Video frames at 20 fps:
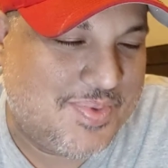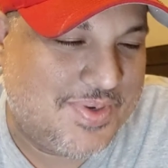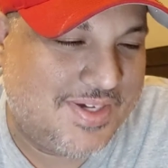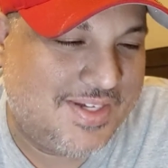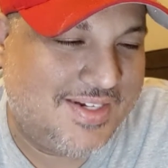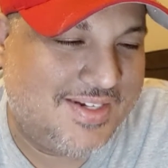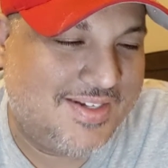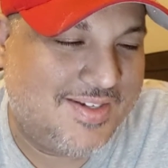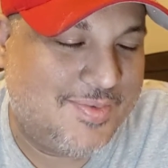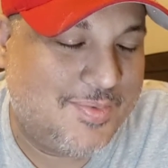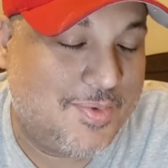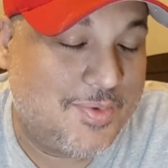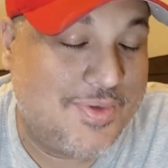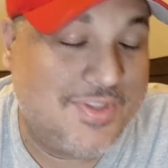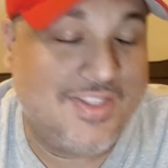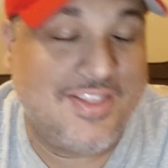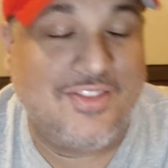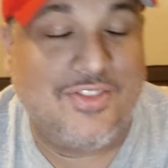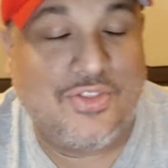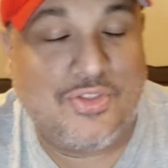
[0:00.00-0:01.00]
But
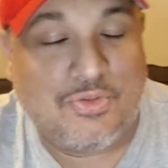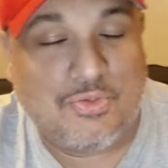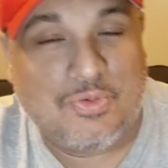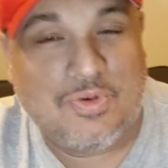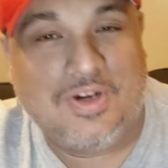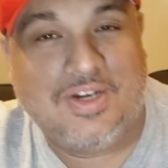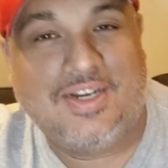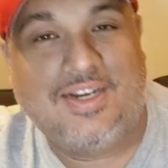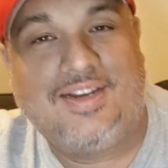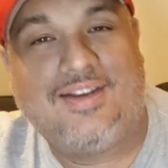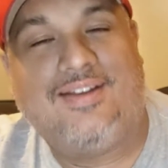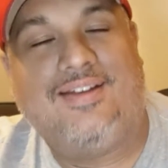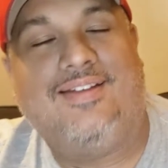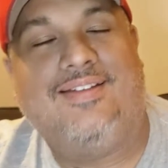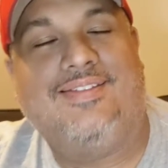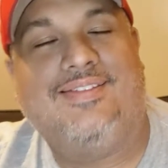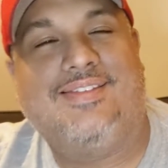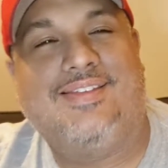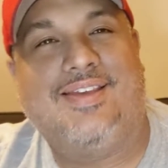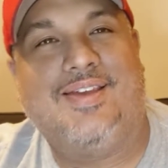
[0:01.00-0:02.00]
we did three.
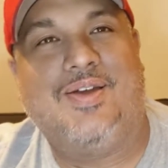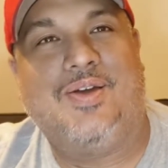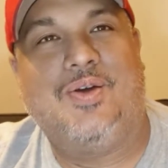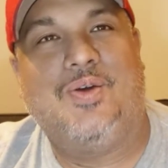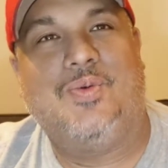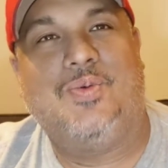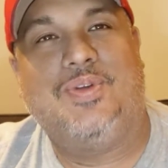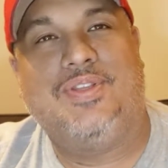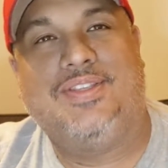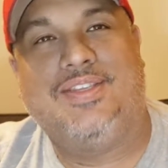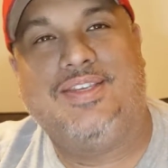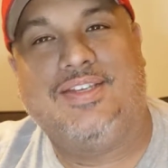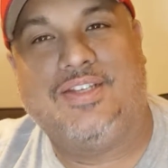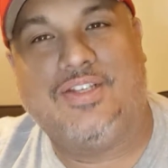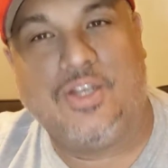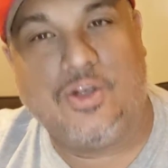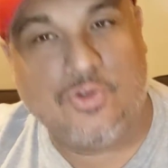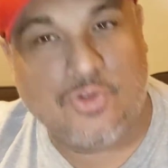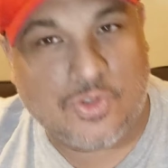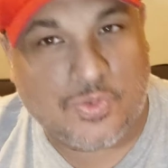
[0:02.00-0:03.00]
So we
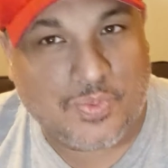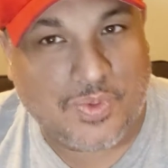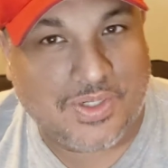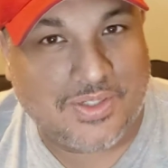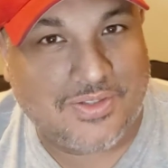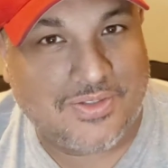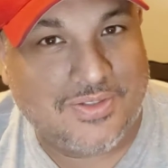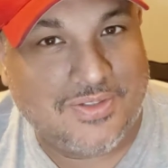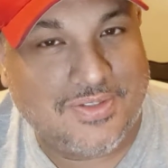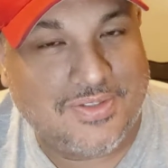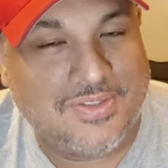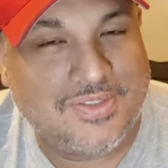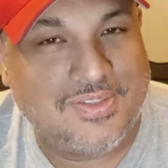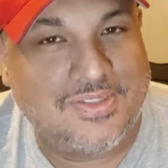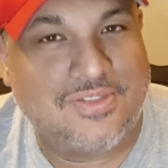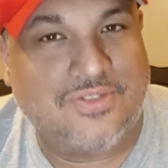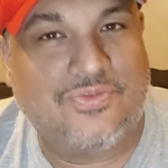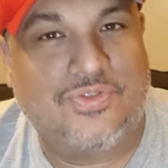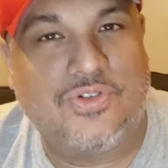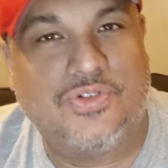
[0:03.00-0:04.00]
did Ghostbusters. This
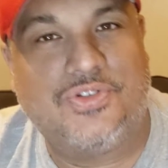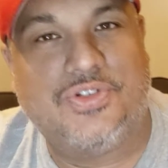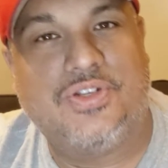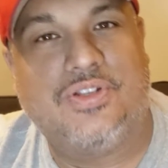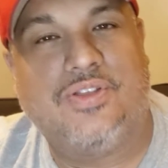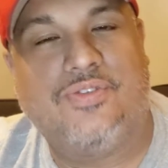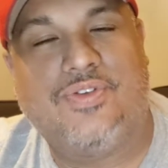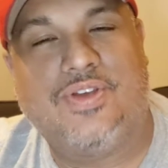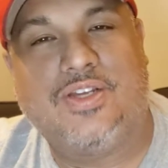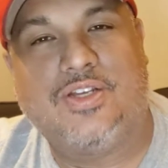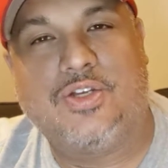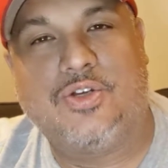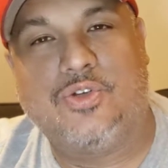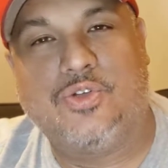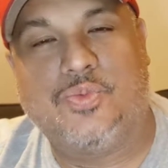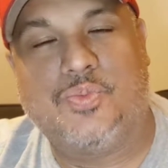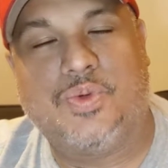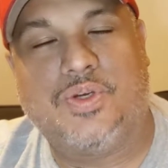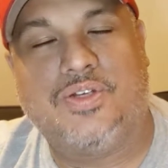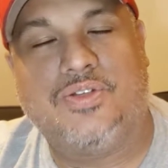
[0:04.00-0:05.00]
is the first year they've had
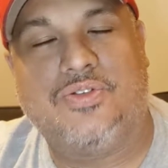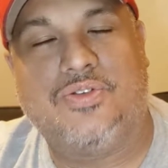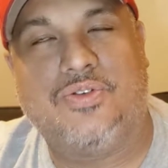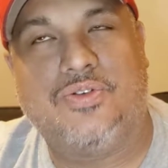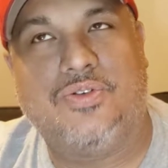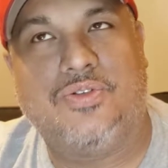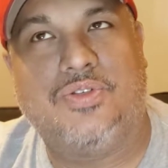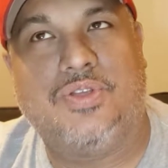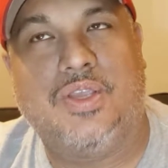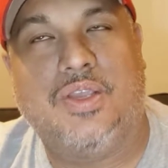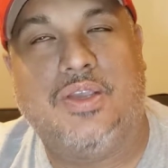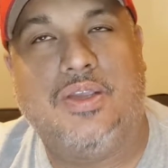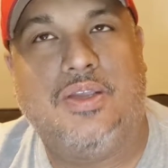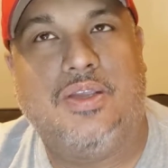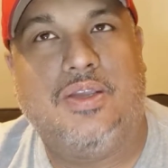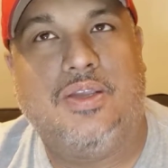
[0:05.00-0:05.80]
Ghostbusters.